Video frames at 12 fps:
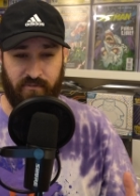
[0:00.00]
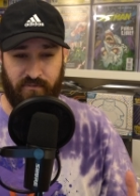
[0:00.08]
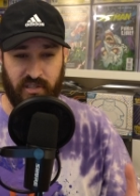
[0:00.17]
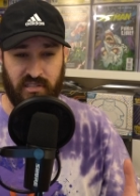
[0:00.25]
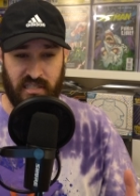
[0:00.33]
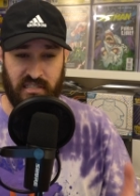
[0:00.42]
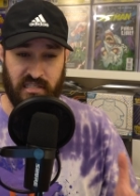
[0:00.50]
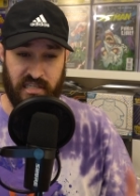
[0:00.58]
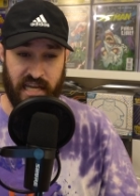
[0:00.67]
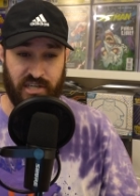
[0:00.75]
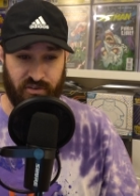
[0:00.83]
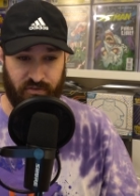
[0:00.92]
feel such a
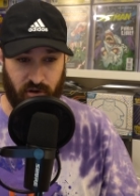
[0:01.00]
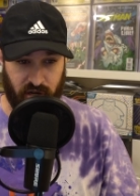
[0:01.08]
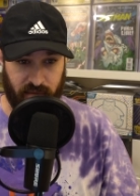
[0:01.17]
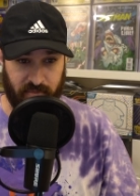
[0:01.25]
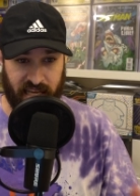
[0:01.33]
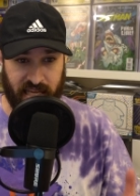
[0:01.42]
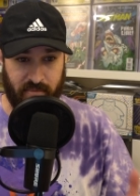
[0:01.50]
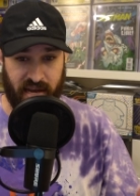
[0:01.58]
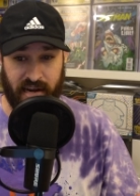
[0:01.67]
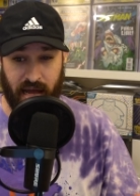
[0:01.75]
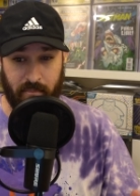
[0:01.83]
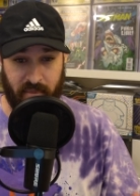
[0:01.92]
danger for him. Like he
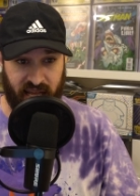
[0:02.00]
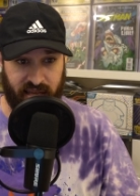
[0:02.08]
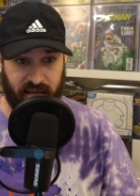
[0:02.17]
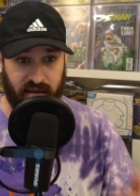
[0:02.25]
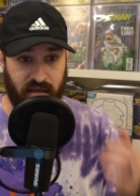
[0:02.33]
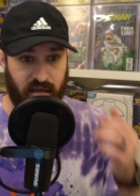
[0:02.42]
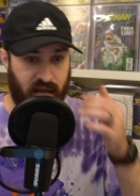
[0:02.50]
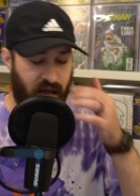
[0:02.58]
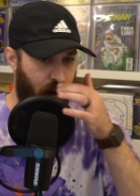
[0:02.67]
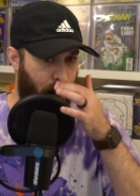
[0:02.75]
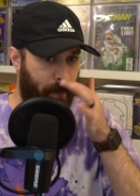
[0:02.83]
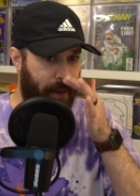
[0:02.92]
might not make it.
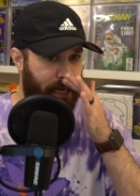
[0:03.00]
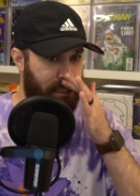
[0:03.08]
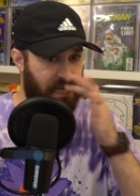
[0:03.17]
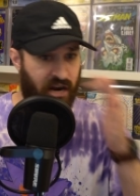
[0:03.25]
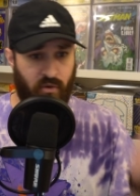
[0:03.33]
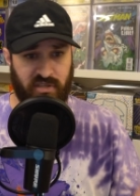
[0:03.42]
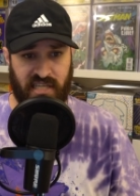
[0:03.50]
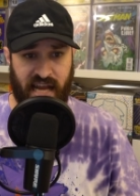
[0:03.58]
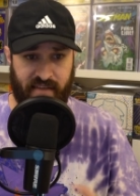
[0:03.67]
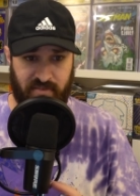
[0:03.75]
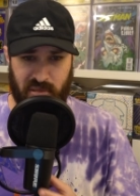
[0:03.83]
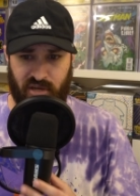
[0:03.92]
And it's not always going to
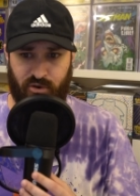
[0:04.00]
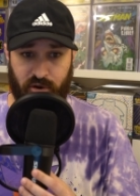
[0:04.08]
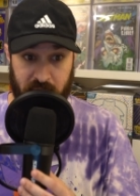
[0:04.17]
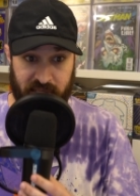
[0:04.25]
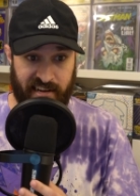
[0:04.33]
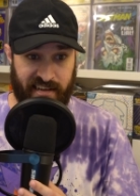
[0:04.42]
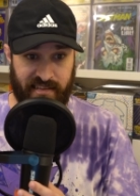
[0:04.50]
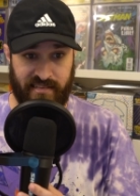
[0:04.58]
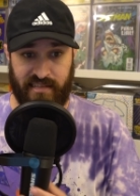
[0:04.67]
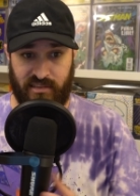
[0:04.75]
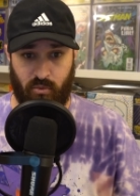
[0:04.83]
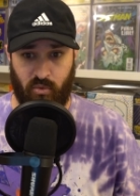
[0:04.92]
have to be kryptonite,
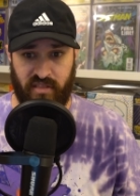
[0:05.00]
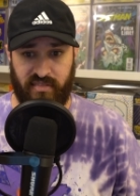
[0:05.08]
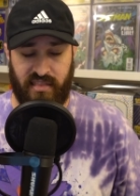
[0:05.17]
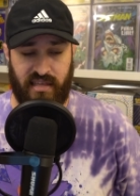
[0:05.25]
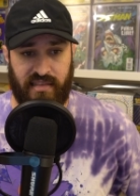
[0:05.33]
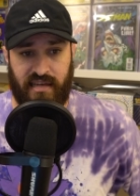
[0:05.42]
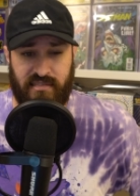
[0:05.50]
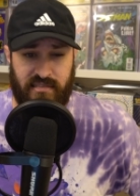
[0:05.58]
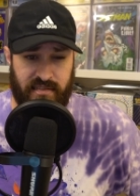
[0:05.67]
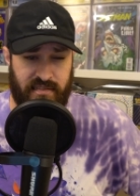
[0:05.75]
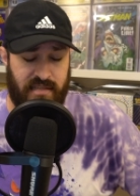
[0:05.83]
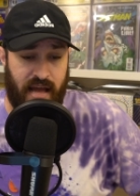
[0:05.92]
like the one thing
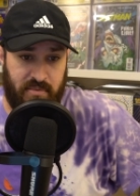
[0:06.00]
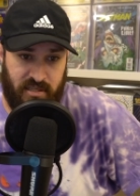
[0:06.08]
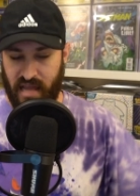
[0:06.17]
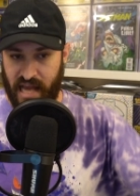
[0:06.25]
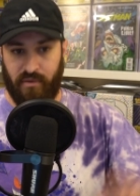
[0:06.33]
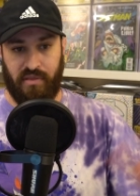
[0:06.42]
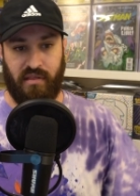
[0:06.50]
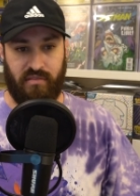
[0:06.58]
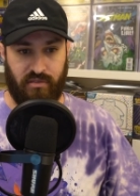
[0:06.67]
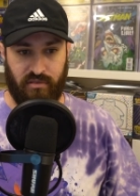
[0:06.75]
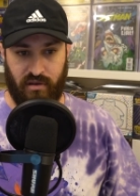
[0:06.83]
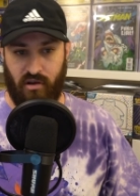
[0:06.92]
that stops him. Anyway,
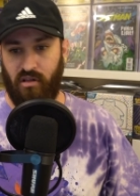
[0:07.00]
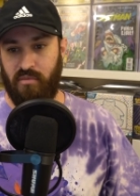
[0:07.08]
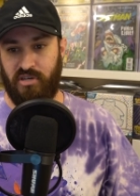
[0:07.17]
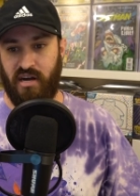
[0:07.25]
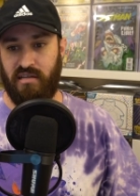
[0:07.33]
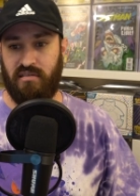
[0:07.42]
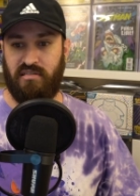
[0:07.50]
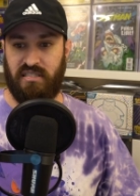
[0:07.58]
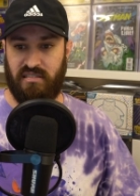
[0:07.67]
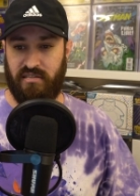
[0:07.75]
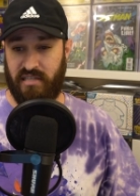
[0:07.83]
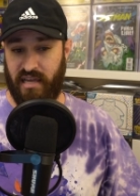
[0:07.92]
all I'm trying to
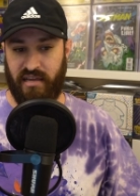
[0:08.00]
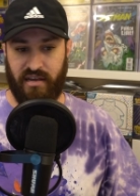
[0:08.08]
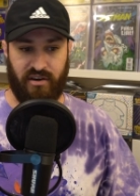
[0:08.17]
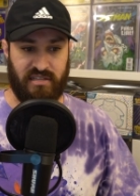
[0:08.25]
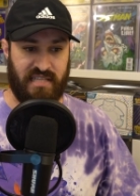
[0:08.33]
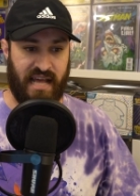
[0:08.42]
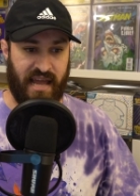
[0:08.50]
say here is that